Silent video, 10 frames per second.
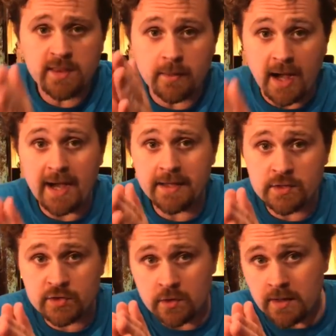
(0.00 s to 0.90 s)

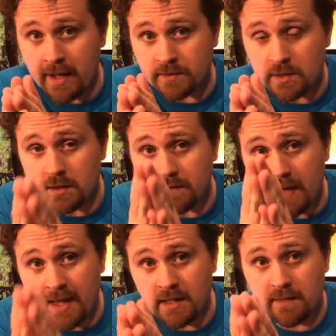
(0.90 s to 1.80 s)
highest turnouts of
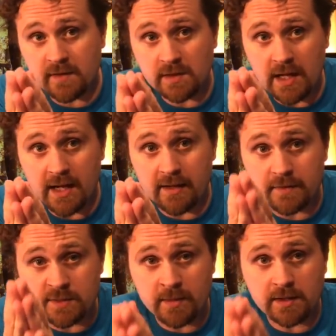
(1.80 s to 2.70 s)
any of the live
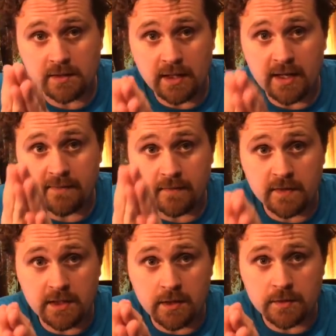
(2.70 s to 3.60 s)
Smell It Live
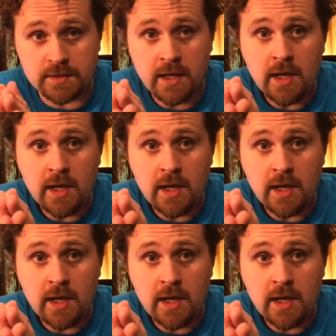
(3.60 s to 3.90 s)
videos.